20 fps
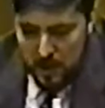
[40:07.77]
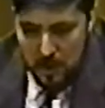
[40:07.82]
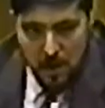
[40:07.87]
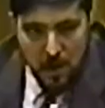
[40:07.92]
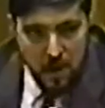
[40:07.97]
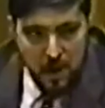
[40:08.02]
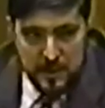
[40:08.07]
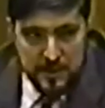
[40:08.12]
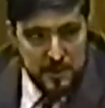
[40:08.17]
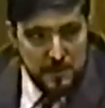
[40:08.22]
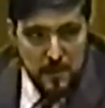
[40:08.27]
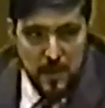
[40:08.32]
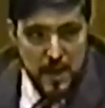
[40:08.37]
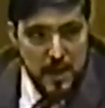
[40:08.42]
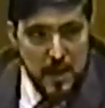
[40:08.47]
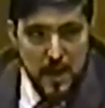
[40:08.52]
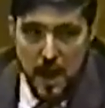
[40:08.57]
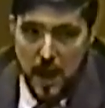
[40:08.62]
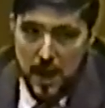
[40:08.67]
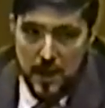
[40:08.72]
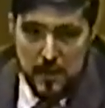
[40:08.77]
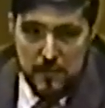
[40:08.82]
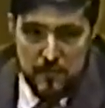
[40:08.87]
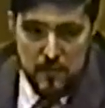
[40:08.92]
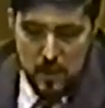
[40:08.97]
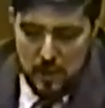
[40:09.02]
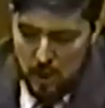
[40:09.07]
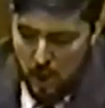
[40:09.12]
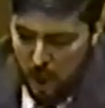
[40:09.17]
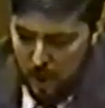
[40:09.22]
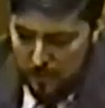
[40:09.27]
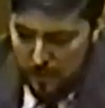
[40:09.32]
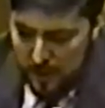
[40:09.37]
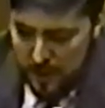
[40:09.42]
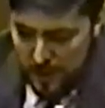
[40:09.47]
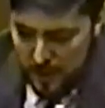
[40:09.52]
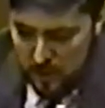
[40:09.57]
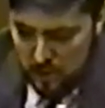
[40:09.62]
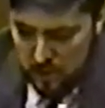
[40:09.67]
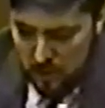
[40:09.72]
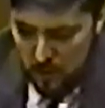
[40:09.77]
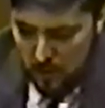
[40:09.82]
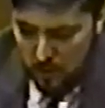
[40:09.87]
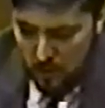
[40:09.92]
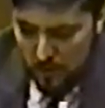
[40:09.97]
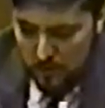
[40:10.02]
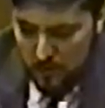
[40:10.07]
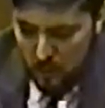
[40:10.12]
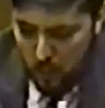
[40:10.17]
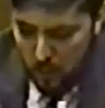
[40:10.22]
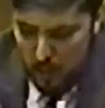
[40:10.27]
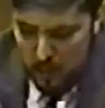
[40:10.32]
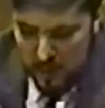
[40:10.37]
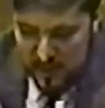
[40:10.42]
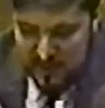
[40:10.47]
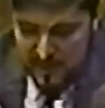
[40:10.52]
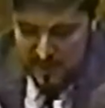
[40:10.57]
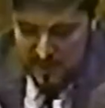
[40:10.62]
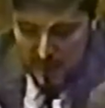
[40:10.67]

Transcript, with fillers: because of any kind of denominational or